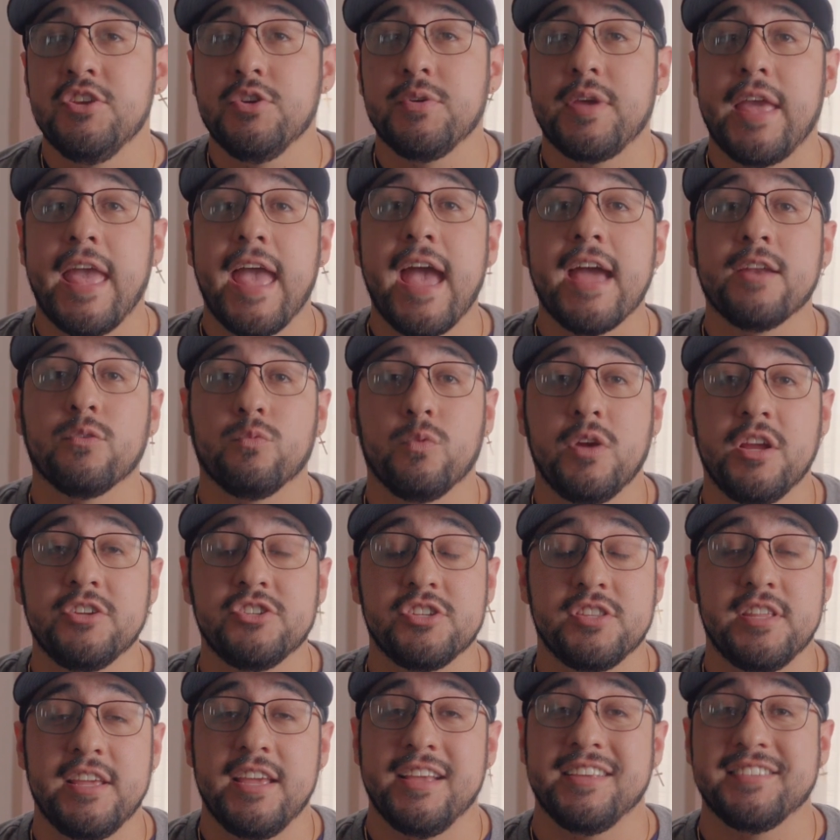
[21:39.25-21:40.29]
you can
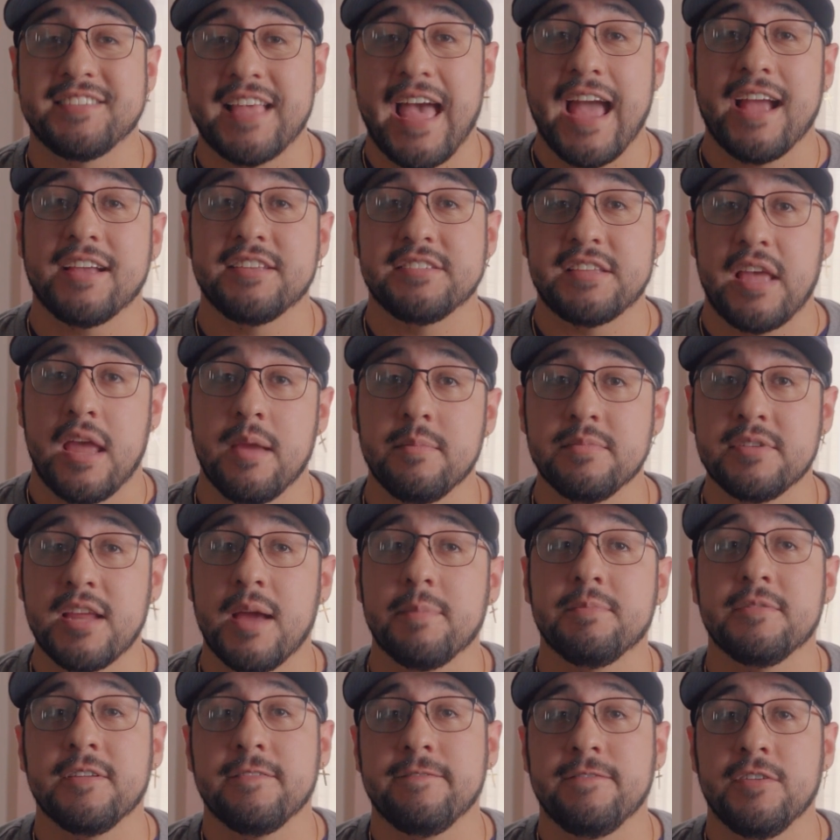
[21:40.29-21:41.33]
reach the exact same
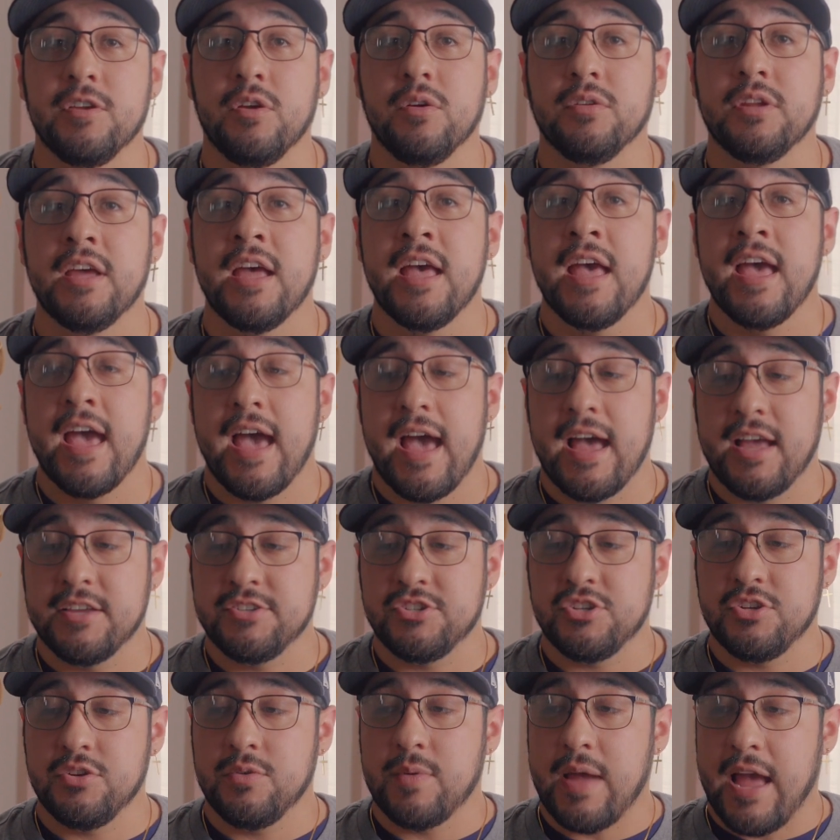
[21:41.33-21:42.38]
depth of field
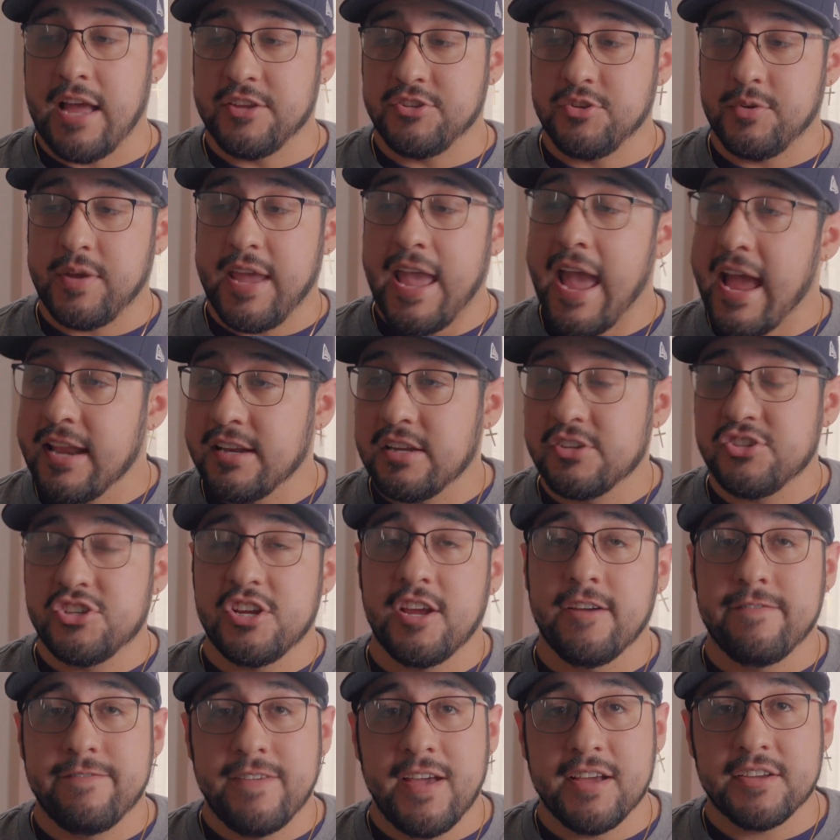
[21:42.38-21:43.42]
as you as you can in
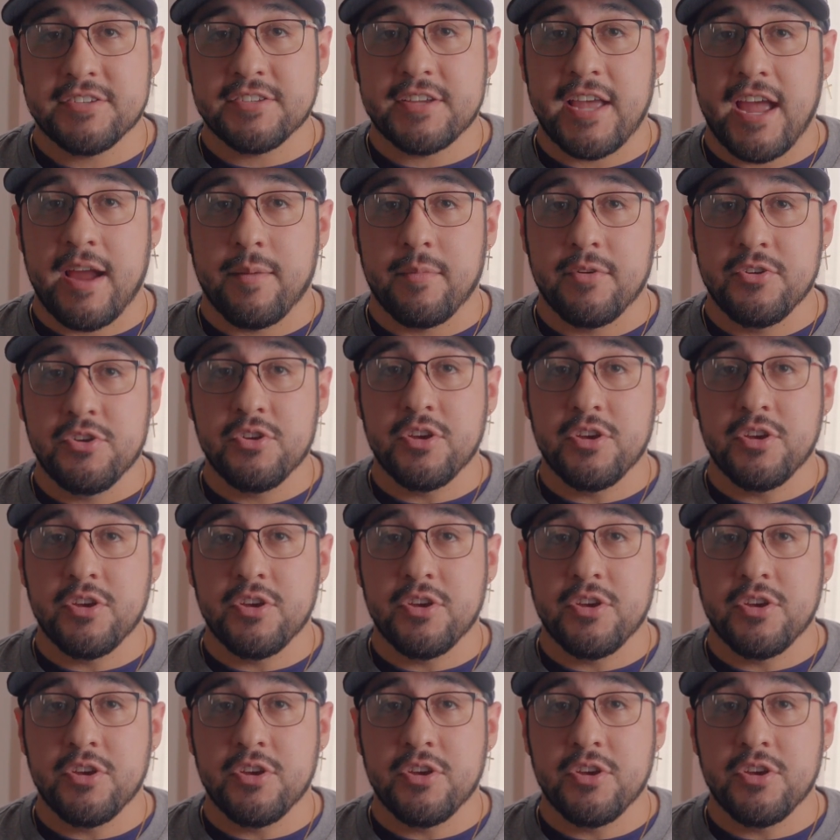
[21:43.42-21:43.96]
GFX camera.